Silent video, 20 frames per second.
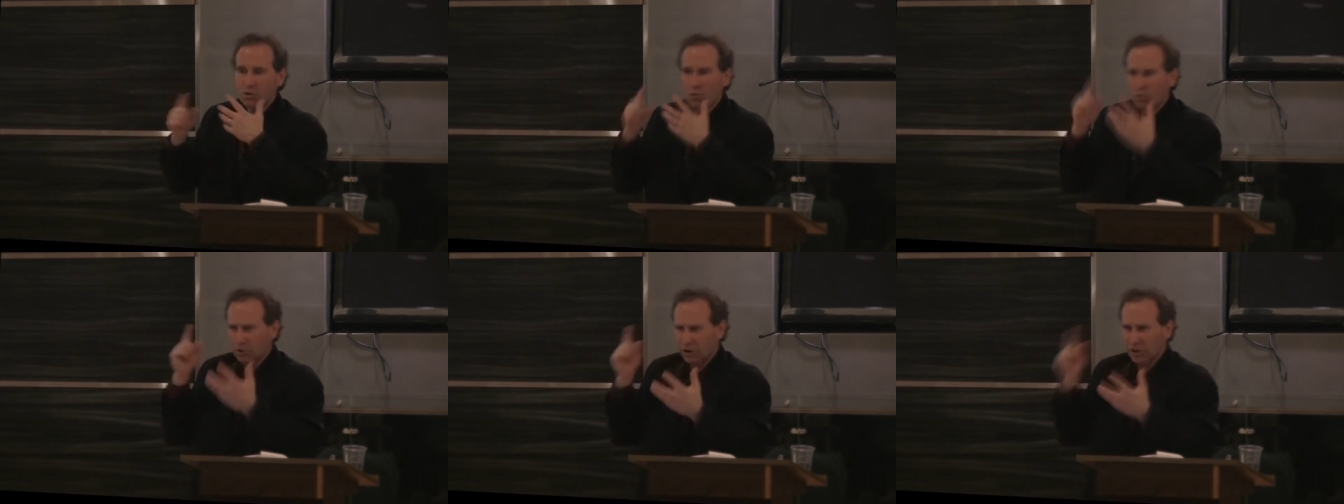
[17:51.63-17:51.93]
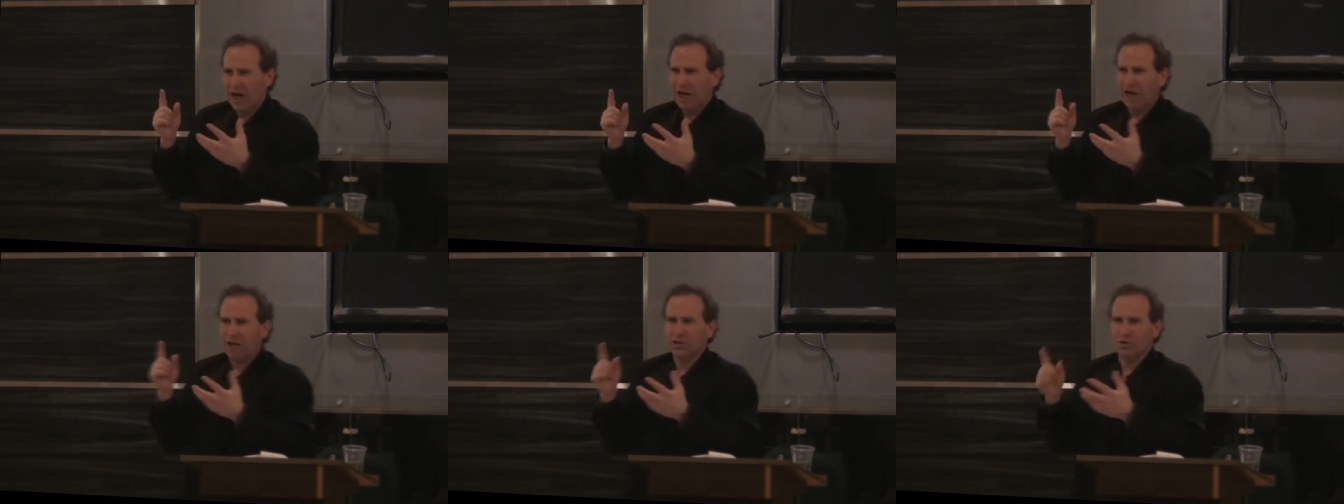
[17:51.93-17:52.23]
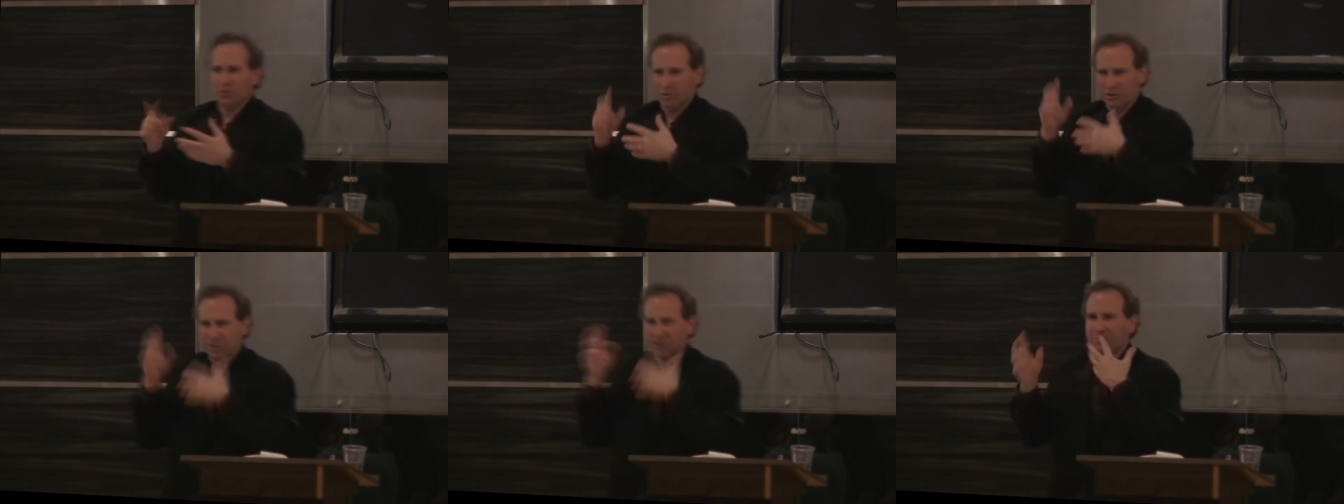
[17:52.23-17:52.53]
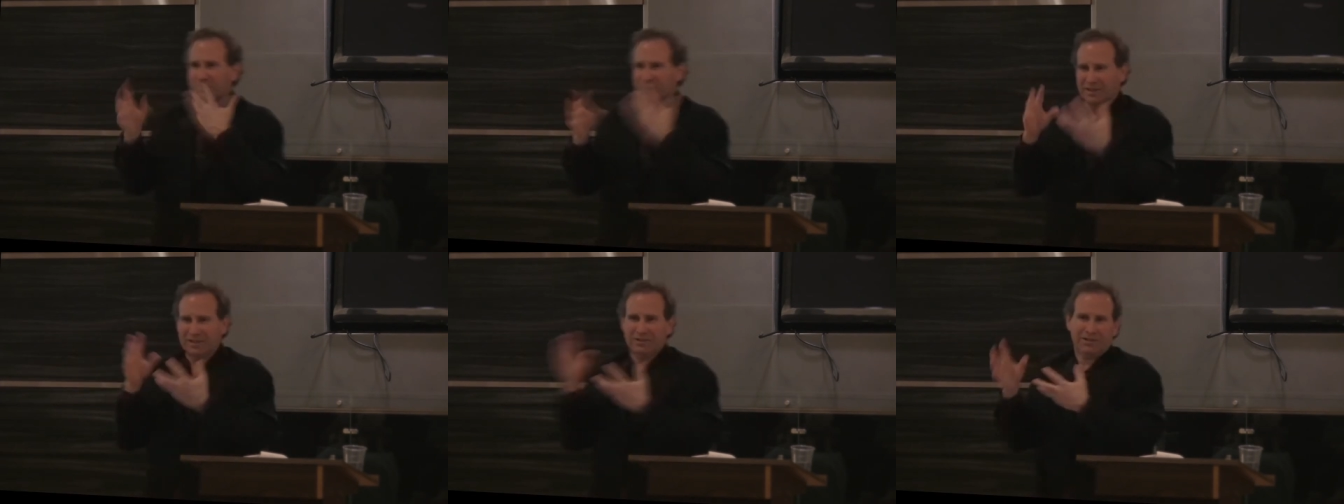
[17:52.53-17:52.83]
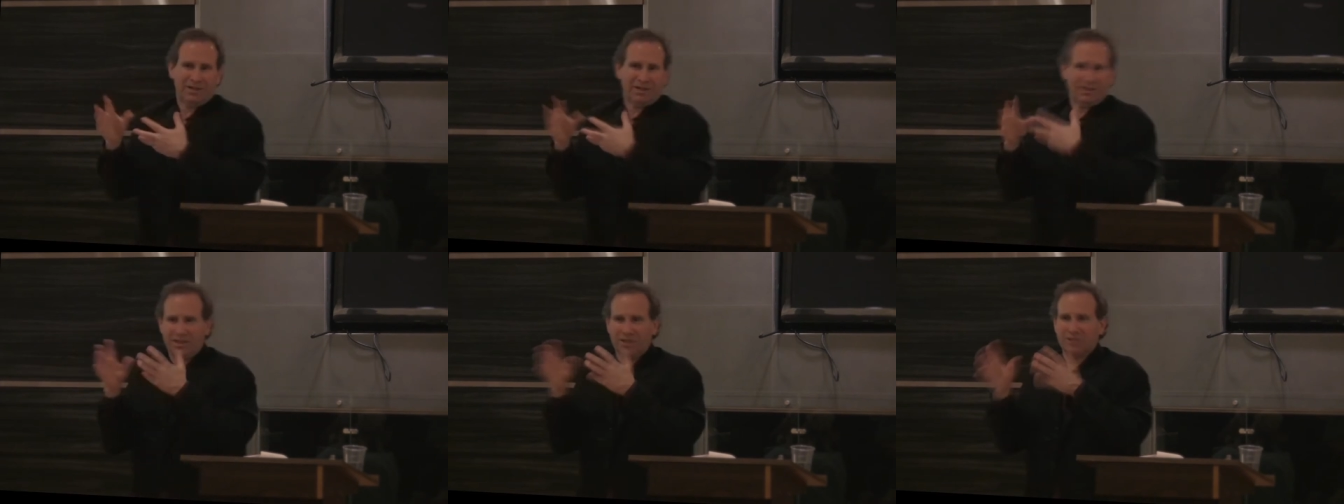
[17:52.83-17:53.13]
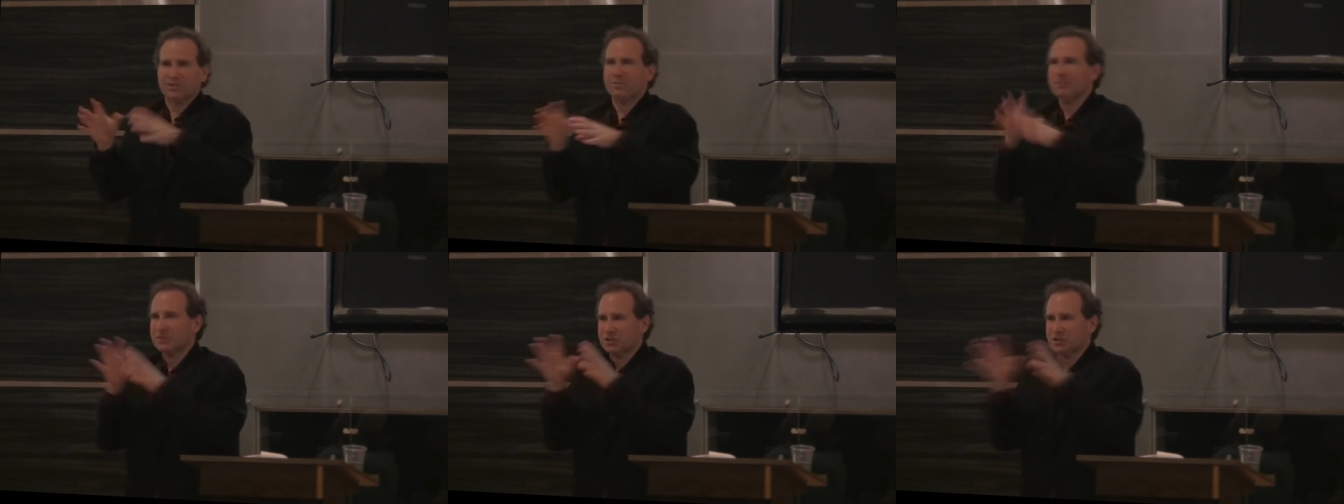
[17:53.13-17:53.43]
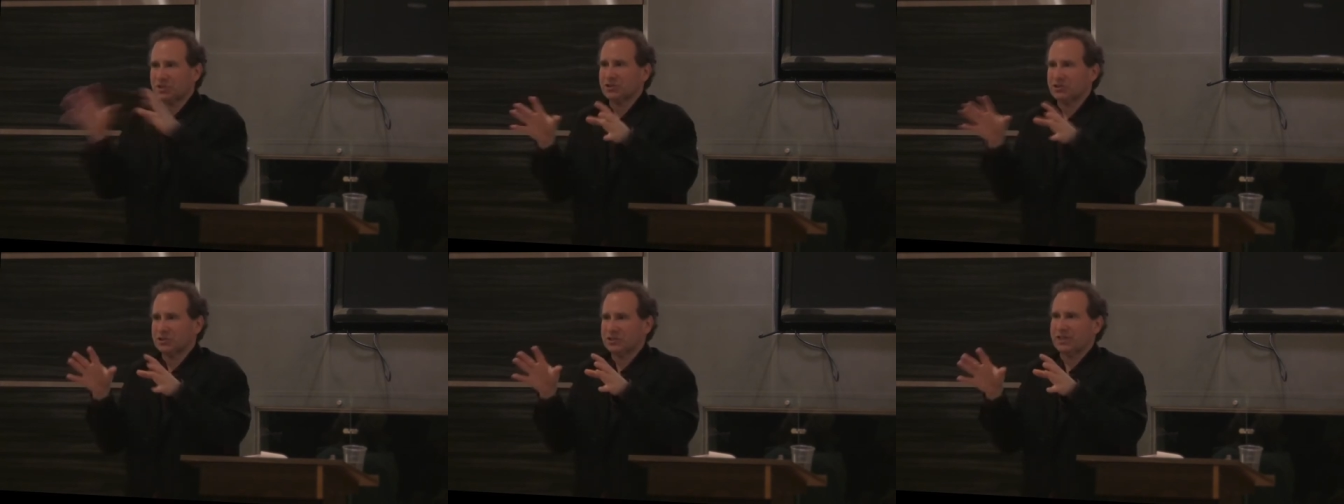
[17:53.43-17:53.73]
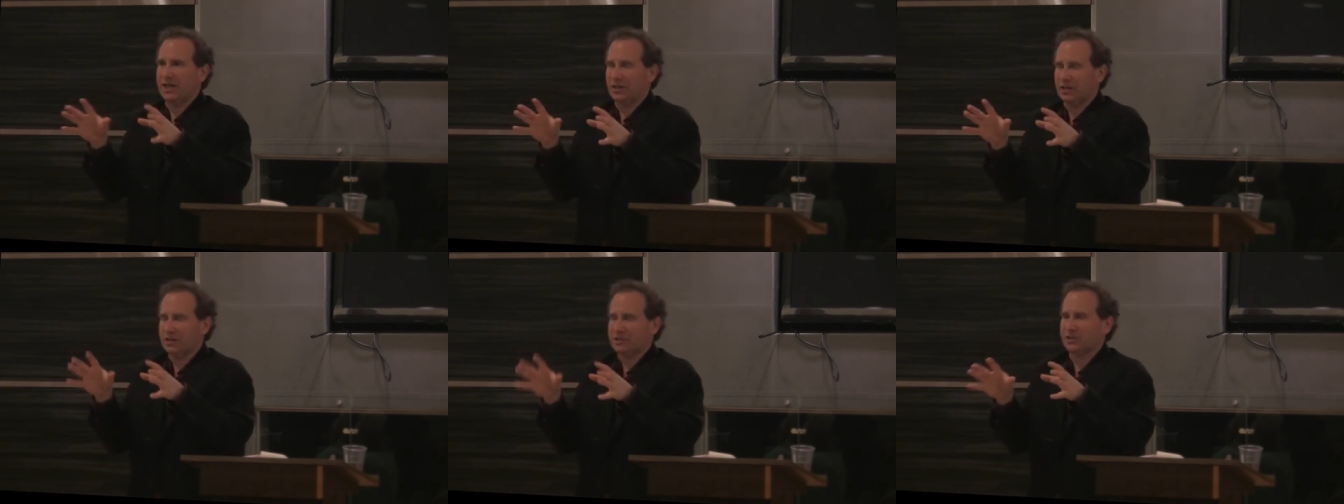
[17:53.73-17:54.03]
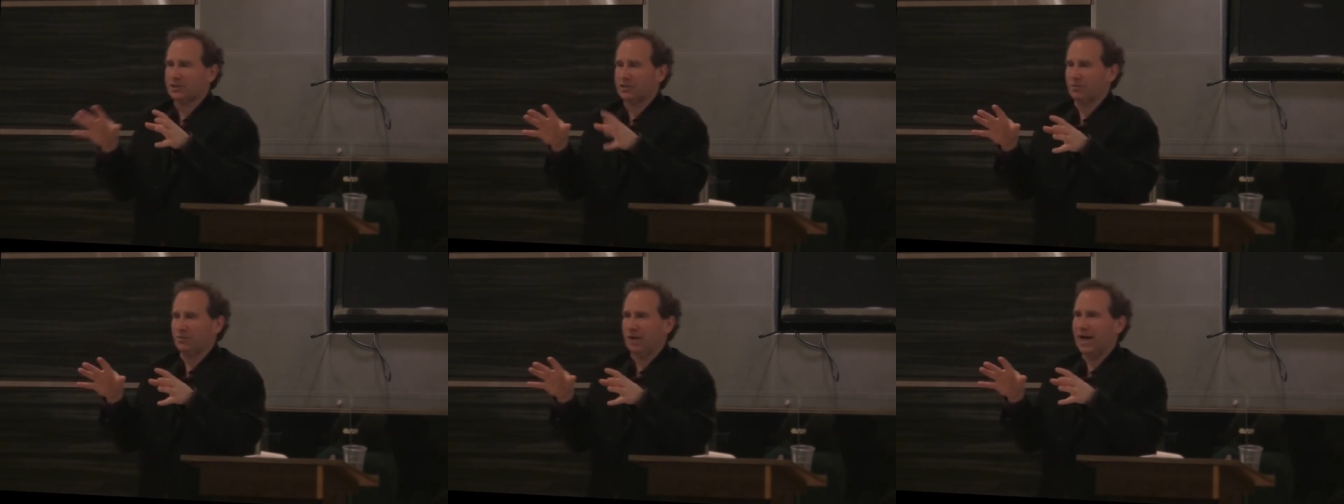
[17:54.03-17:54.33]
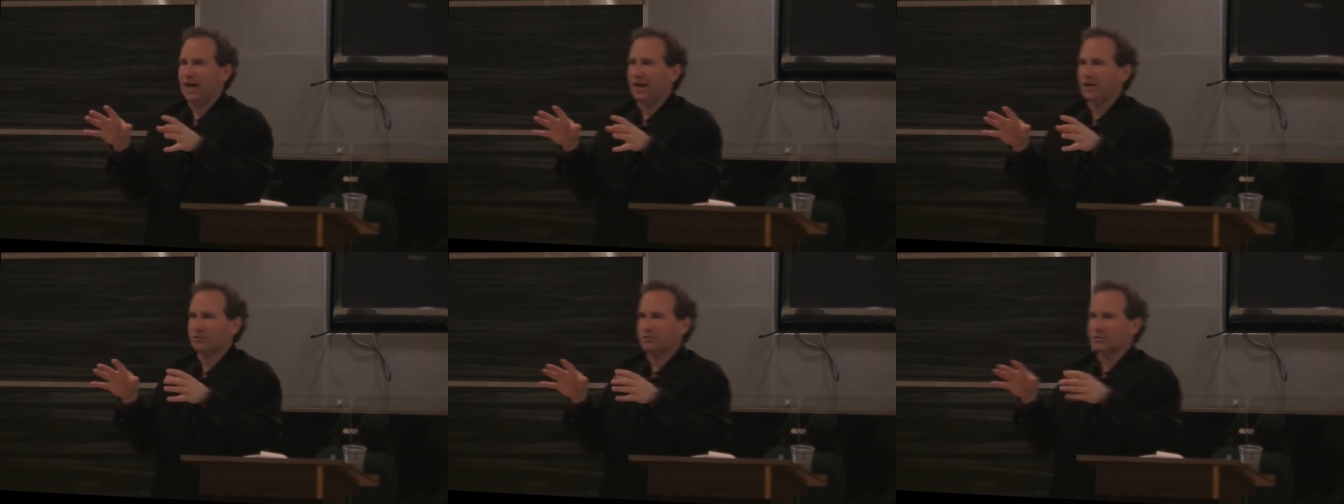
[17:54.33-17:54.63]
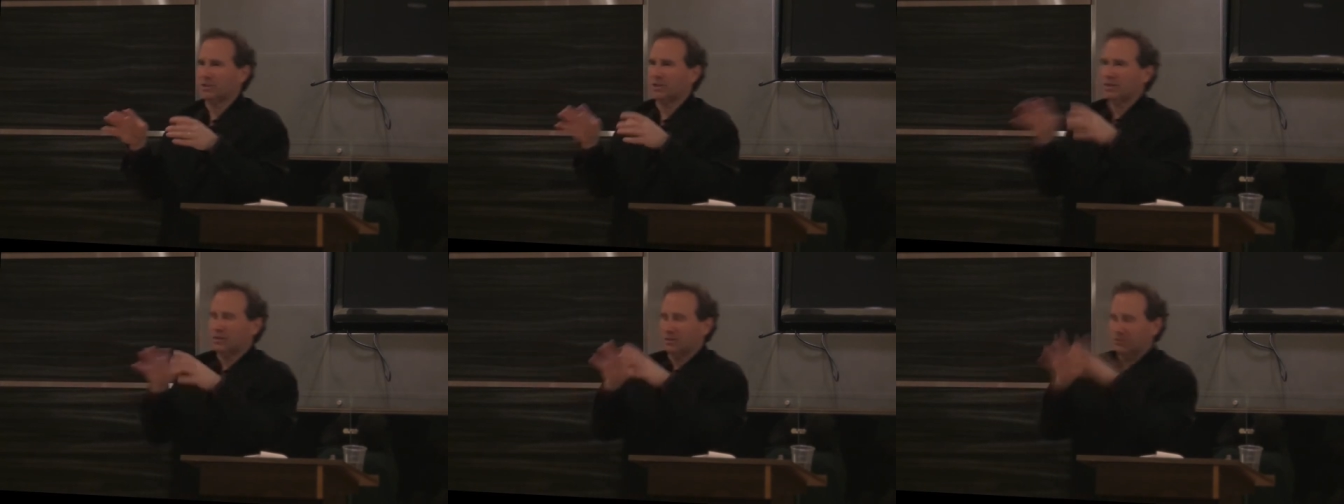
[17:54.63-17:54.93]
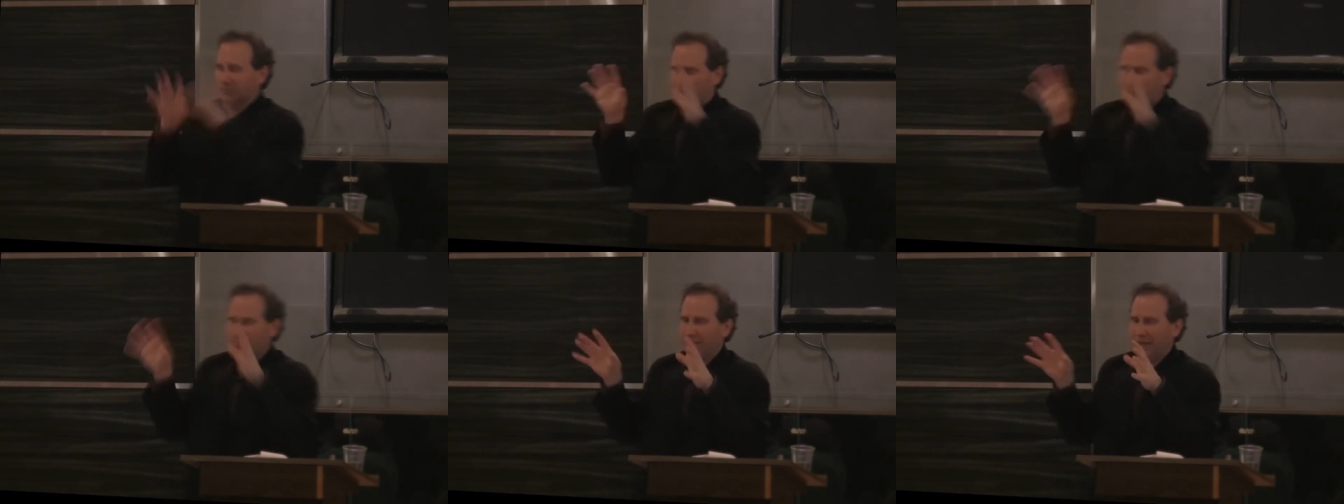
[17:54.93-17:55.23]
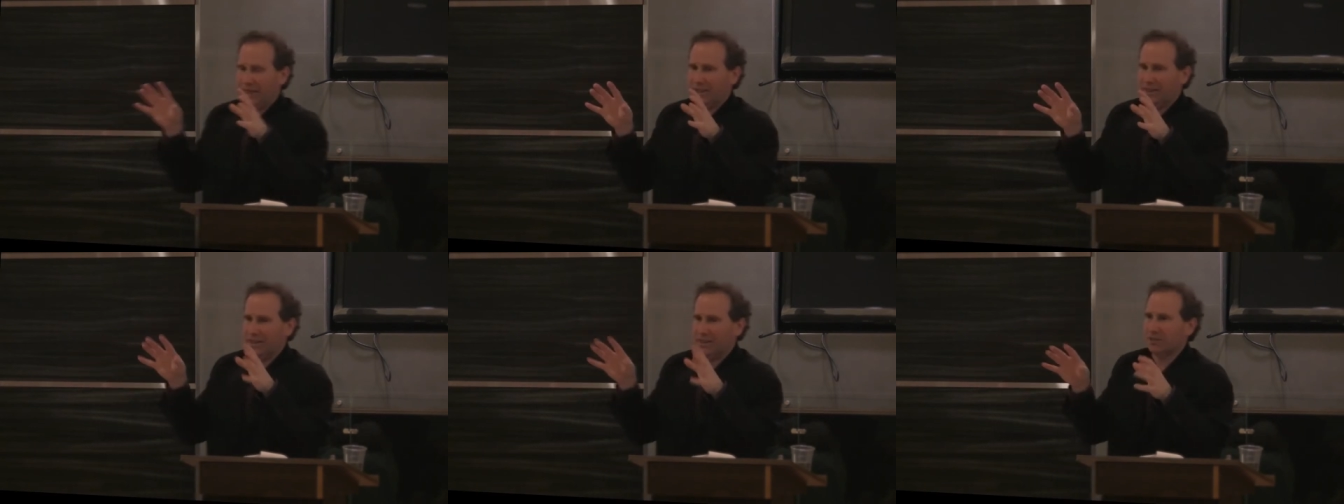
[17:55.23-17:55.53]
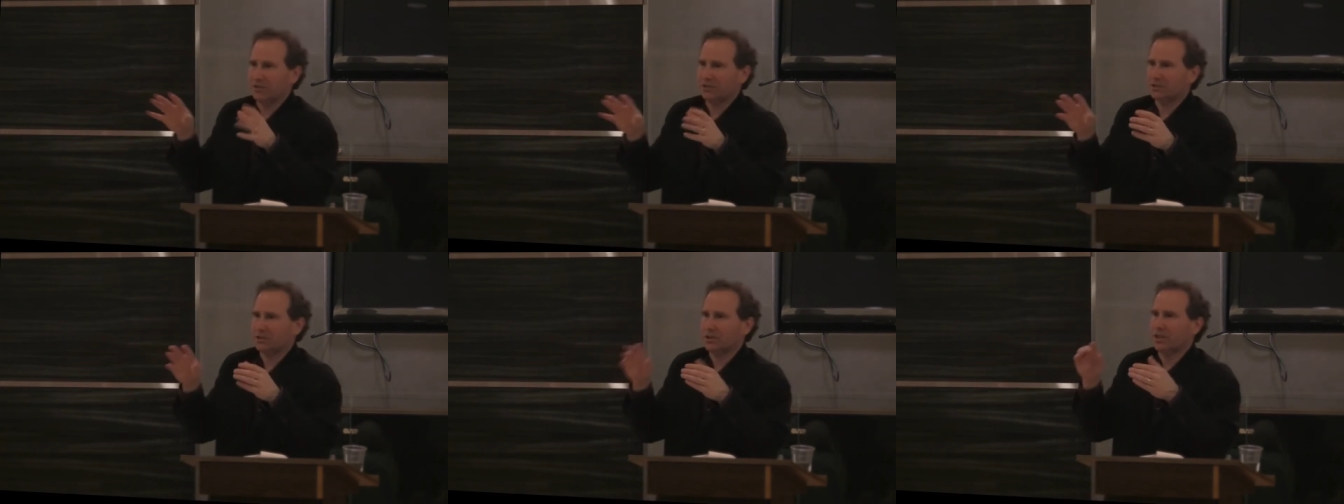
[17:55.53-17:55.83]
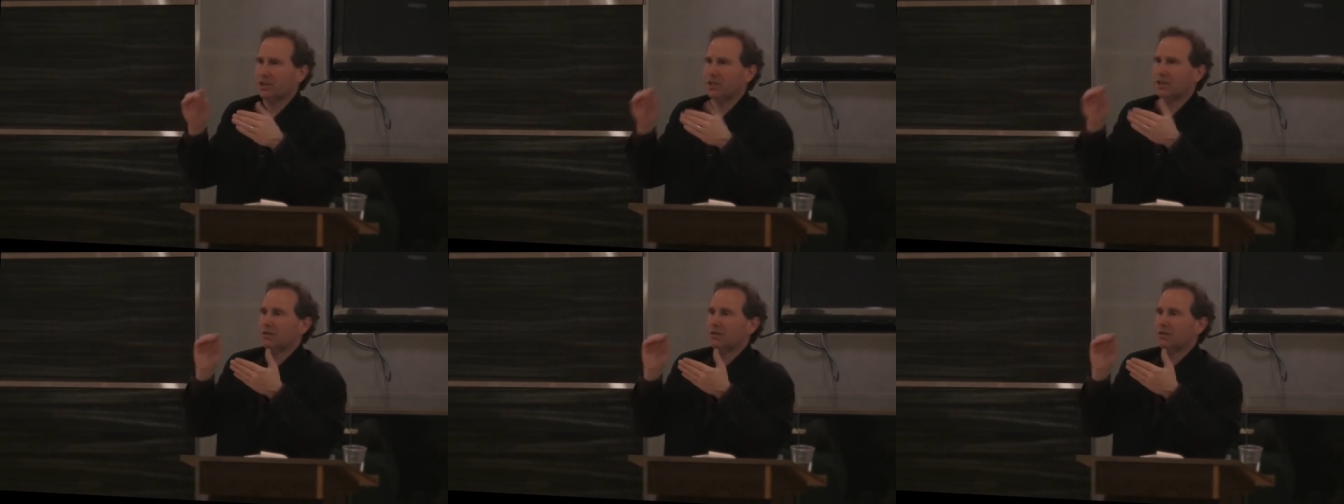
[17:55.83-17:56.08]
Or Yahoo, or something, you know, something that's going to stay stick around for many years,